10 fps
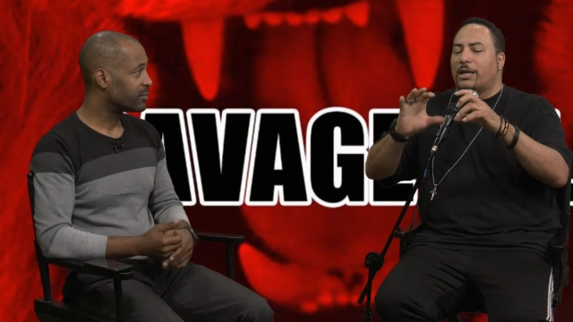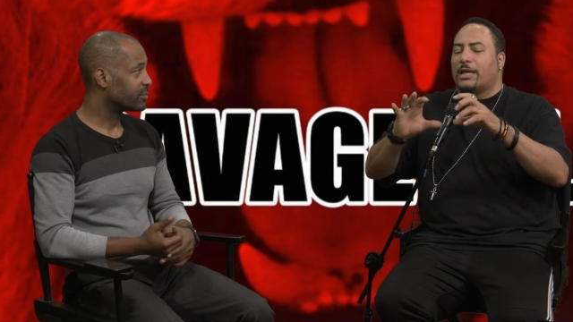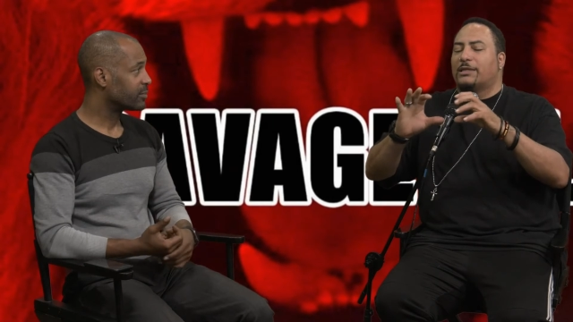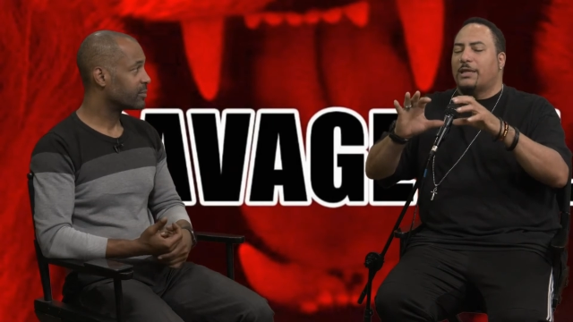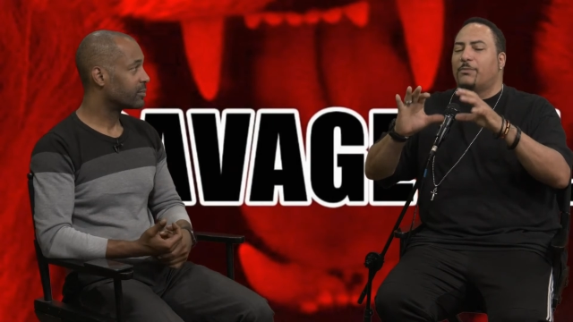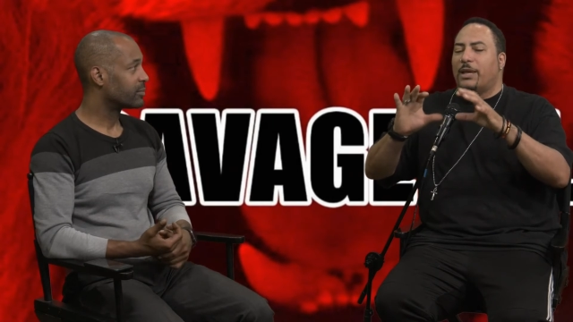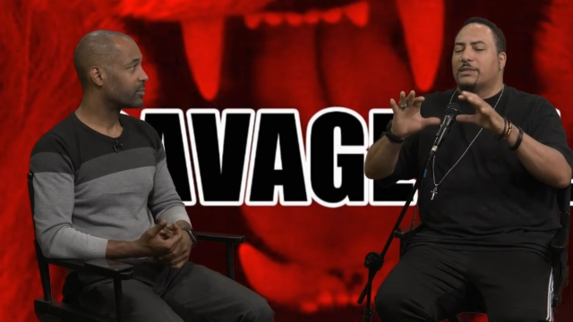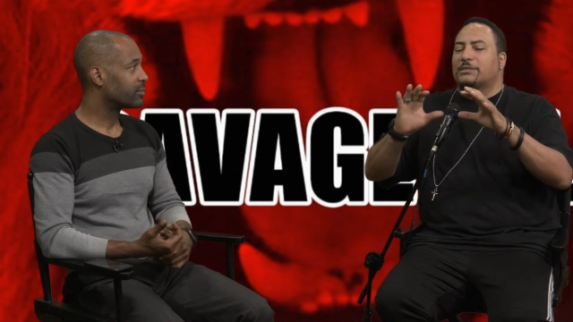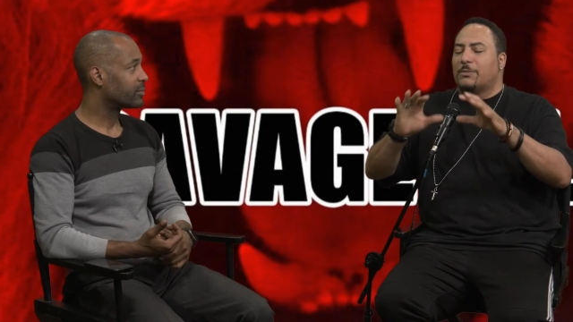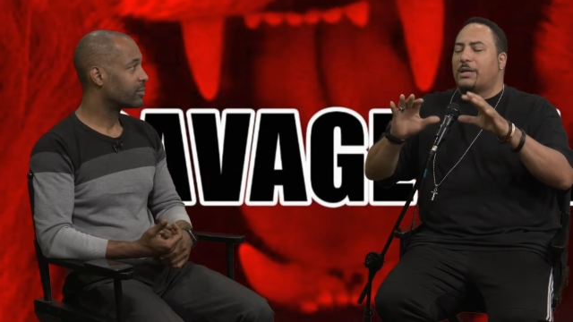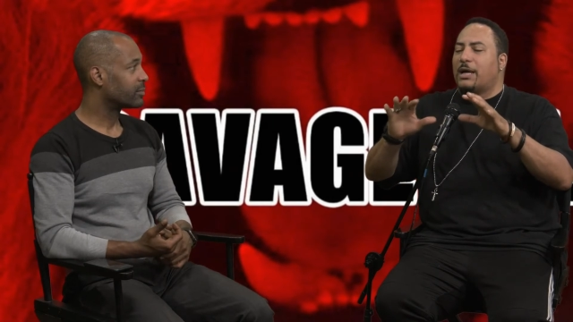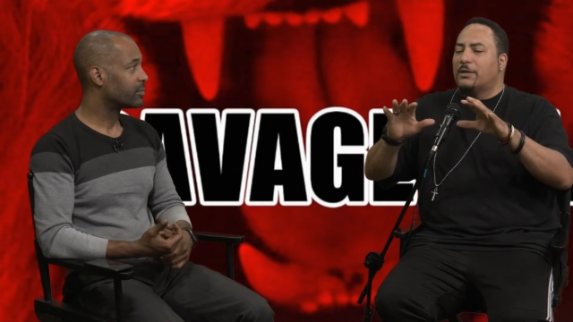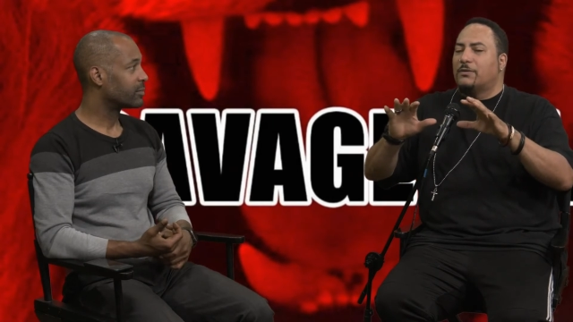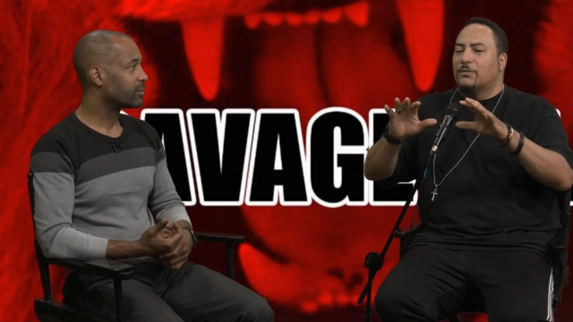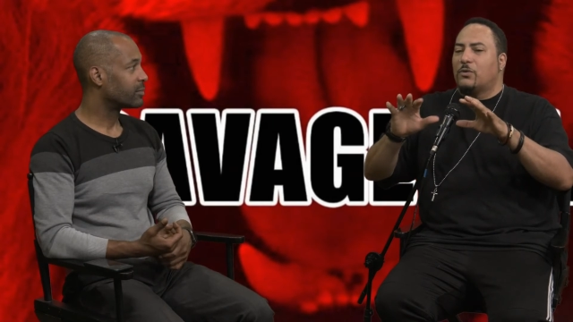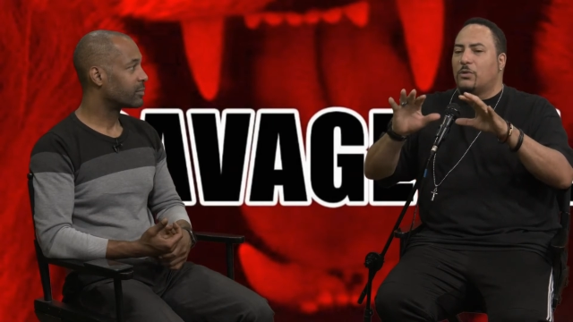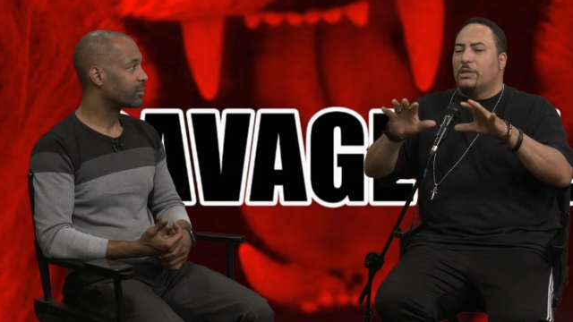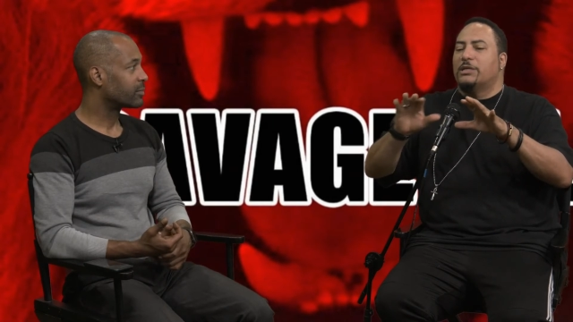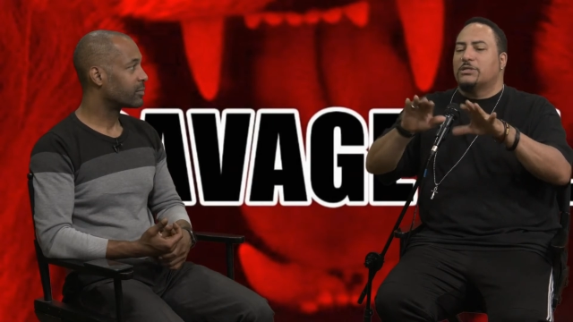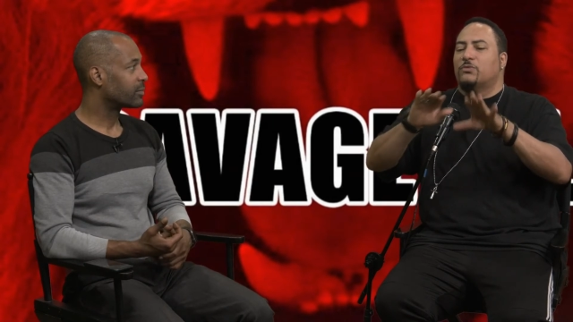Speaker 1: can't they make some kind of
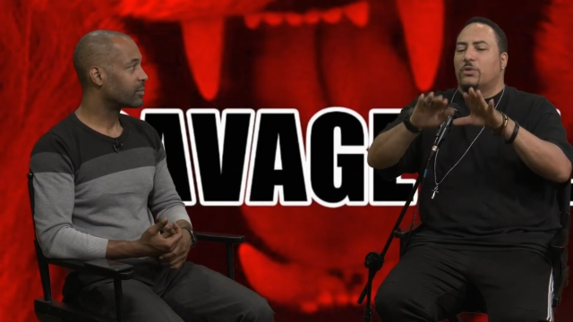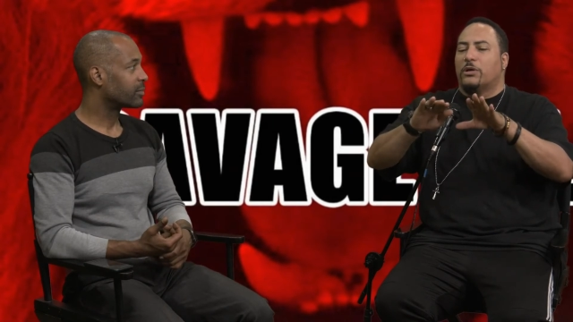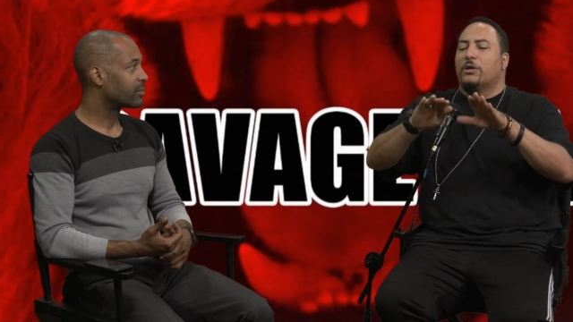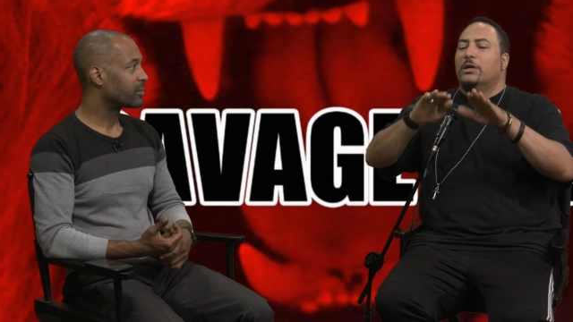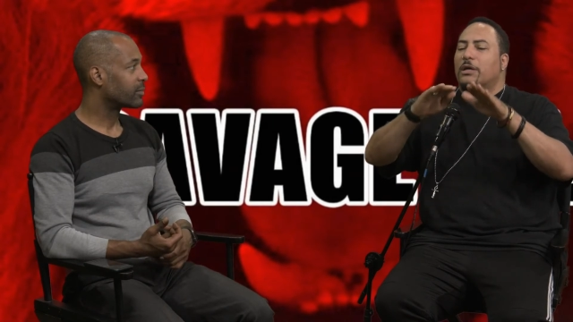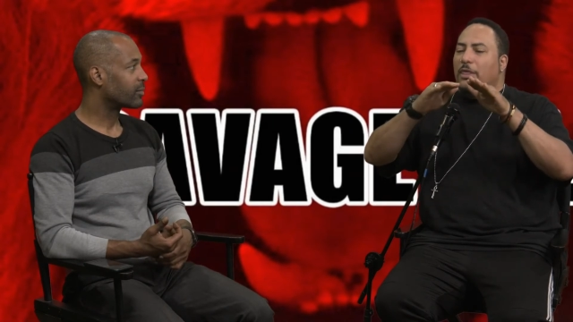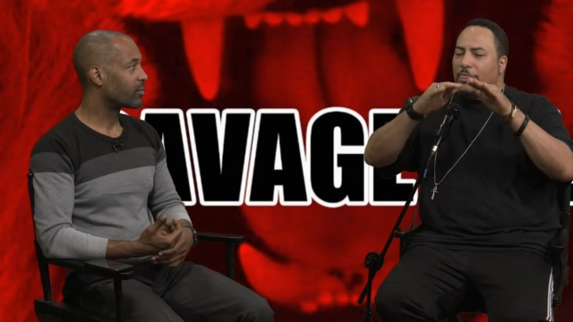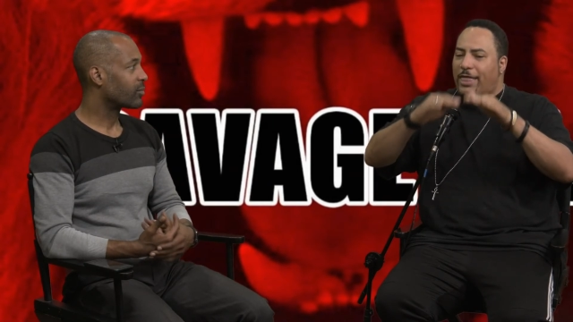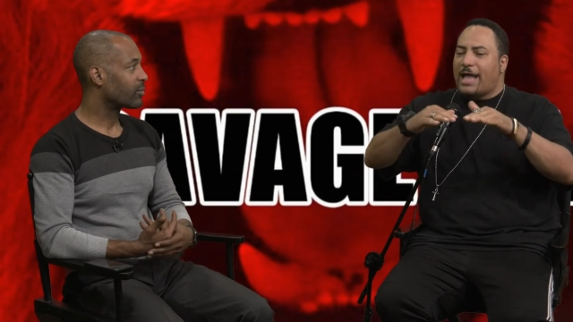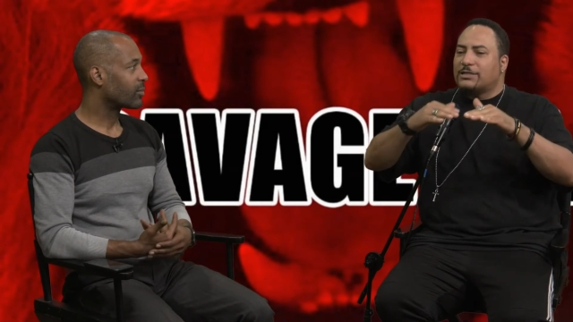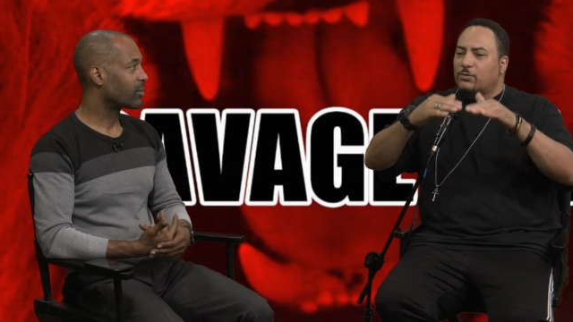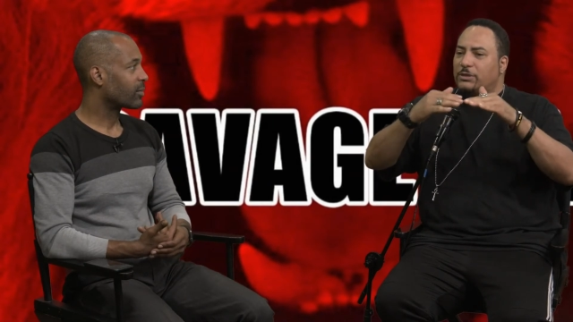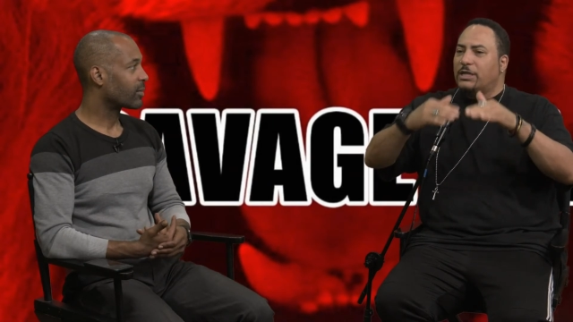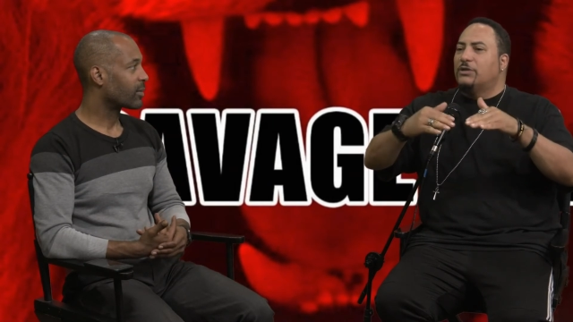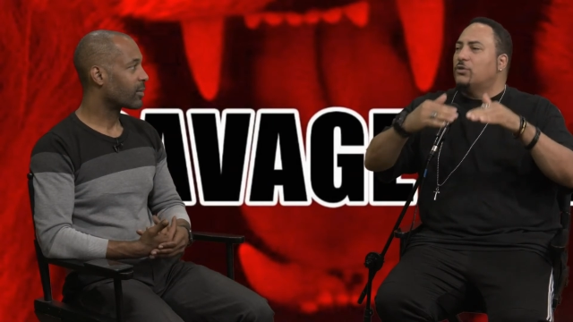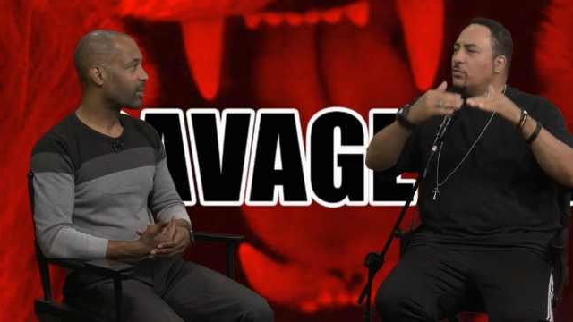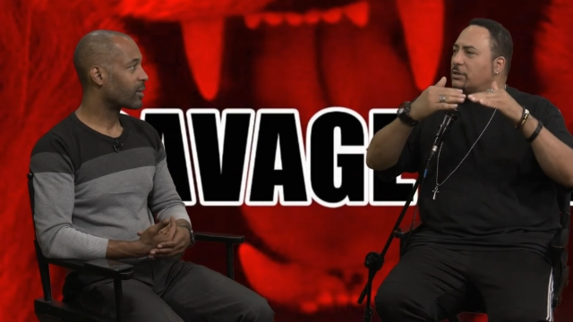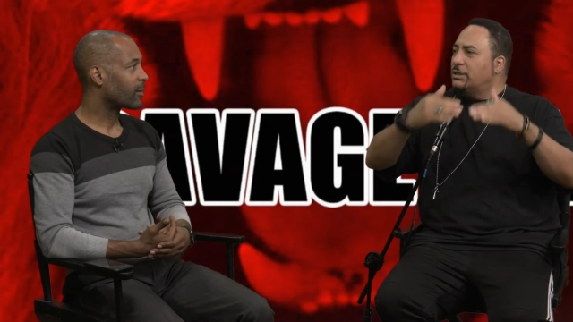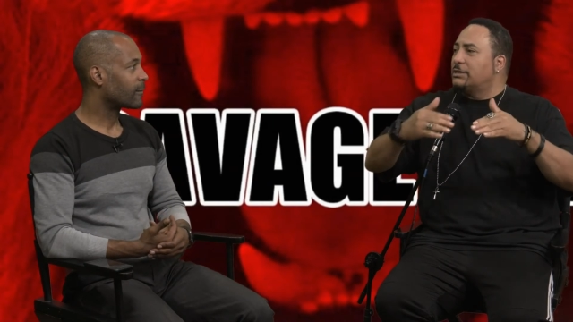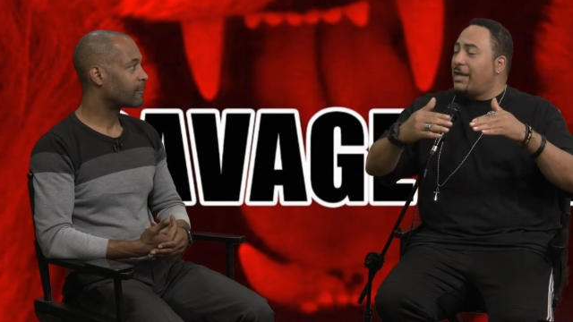correlation where that's what they do with
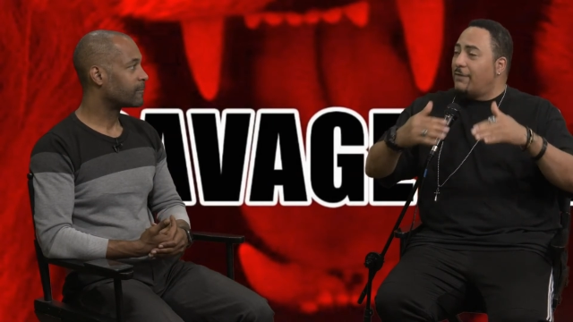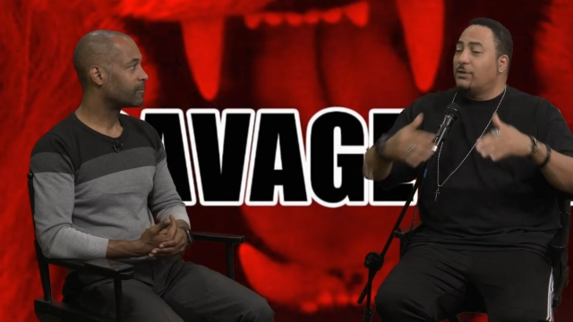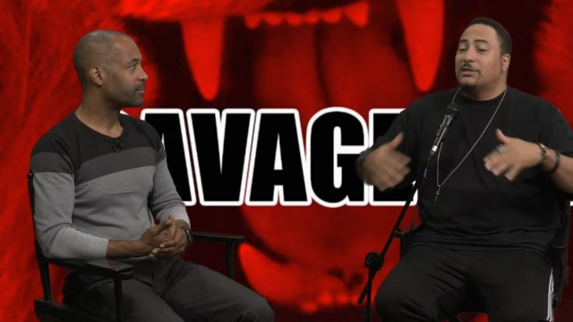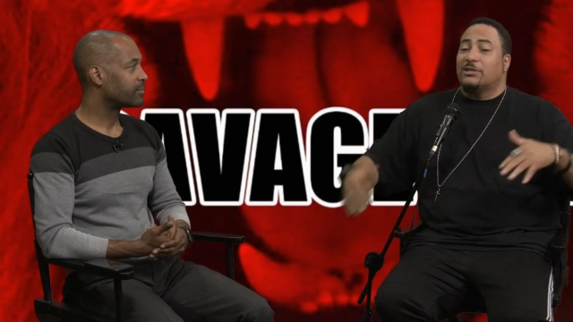these athletes?